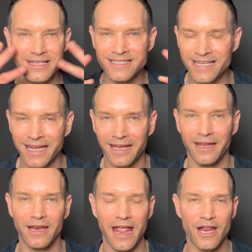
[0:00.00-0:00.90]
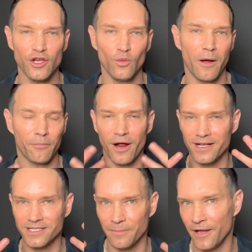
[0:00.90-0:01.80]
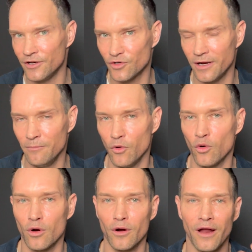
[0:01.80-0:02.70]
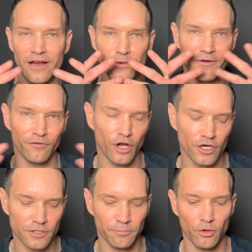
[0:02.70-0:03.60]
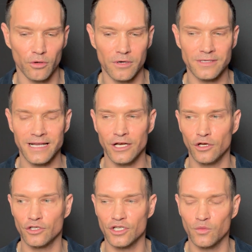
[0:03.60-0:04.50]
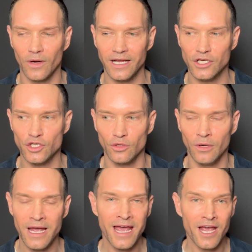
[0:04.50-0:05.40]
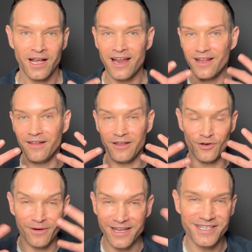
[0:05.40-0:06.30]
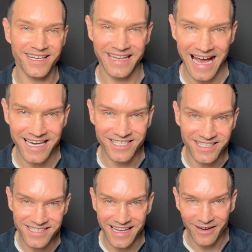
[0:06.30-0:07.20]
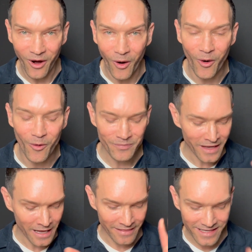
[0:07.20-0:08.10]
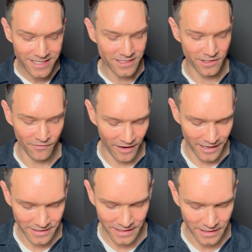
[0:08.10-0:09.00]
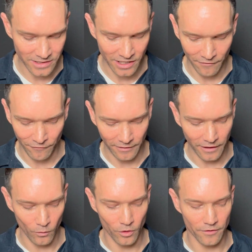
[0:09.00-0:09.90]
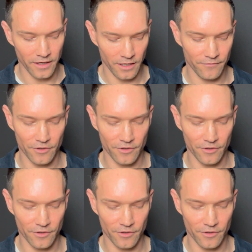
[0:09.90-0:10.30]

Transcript: skin, and you want products to penetrate more, and you have large pores, and you're just wanting to you're into gadgets at home, this device is definitely worthy of your